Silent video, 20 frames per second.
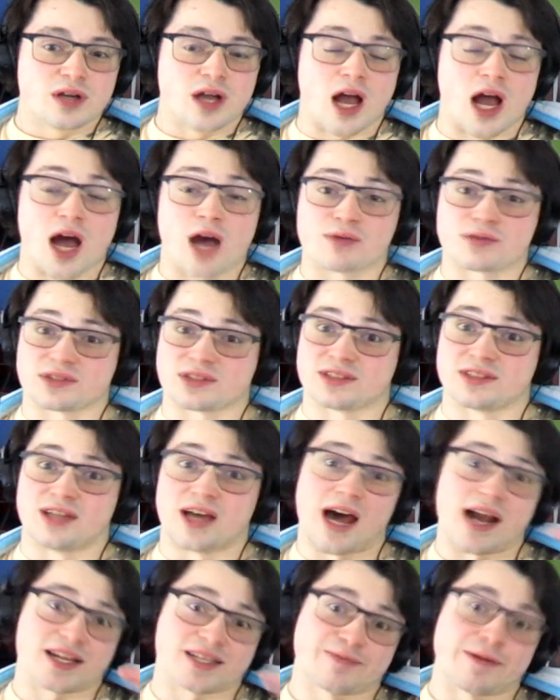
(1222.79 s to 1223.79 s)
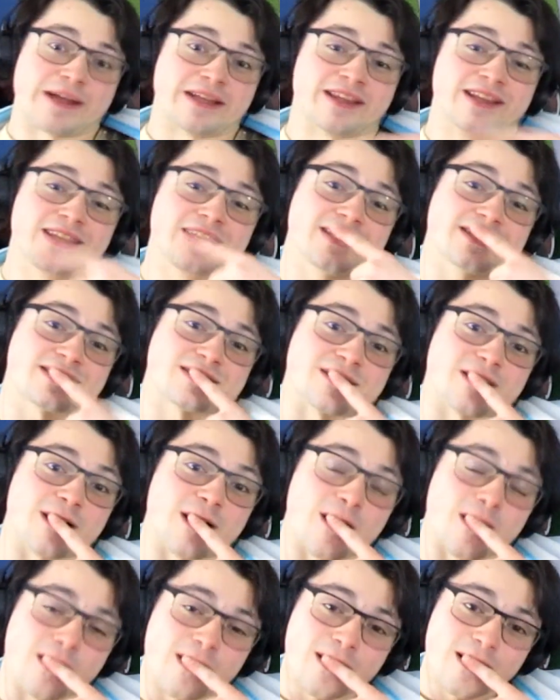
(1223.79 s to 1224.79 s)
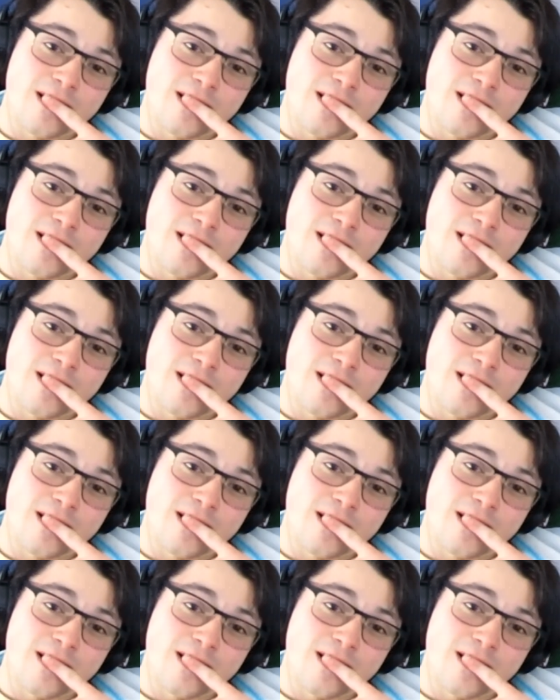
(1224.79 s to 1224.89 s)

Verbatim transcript: I was not expecting this, though.